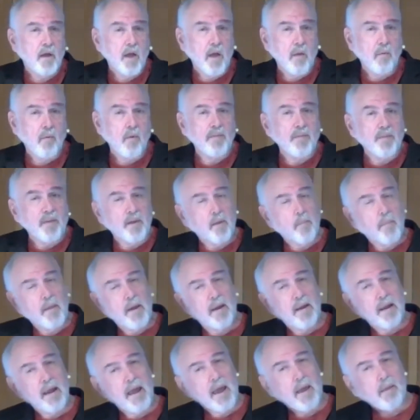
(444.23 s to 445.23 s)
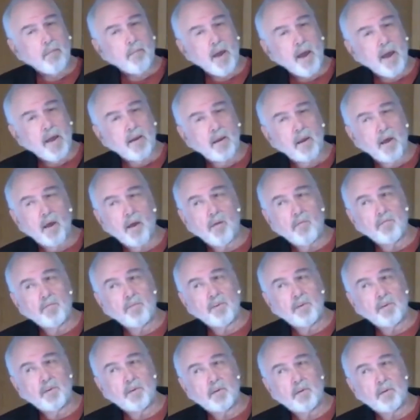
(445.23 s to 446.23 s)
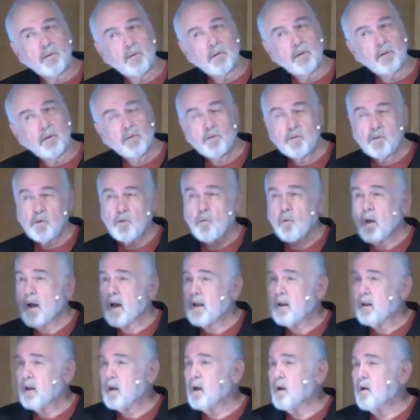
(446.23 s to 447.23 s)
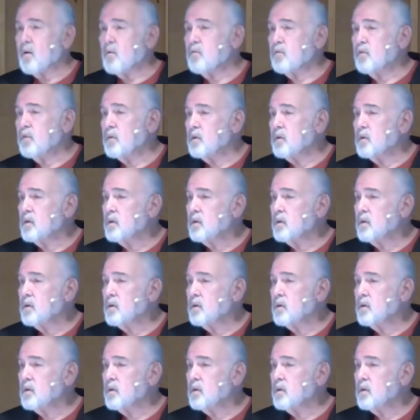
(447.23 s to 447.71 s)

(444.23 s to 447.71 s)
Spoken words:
and we think about, am I loved? Do I love?